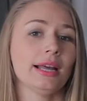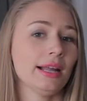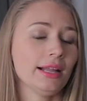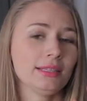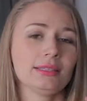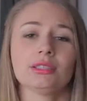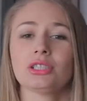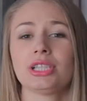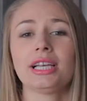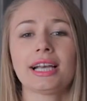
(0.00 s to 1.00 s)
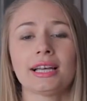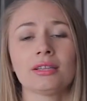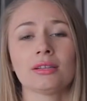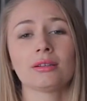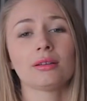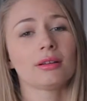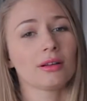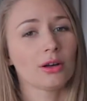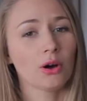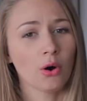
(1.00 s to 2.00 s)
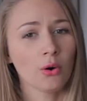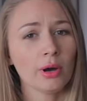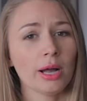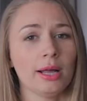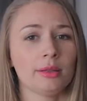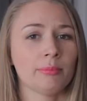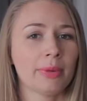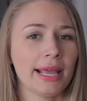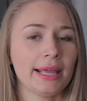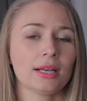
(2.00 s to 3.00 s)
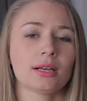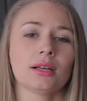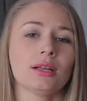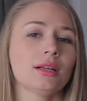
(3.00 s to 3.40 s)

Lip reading: and she can go and make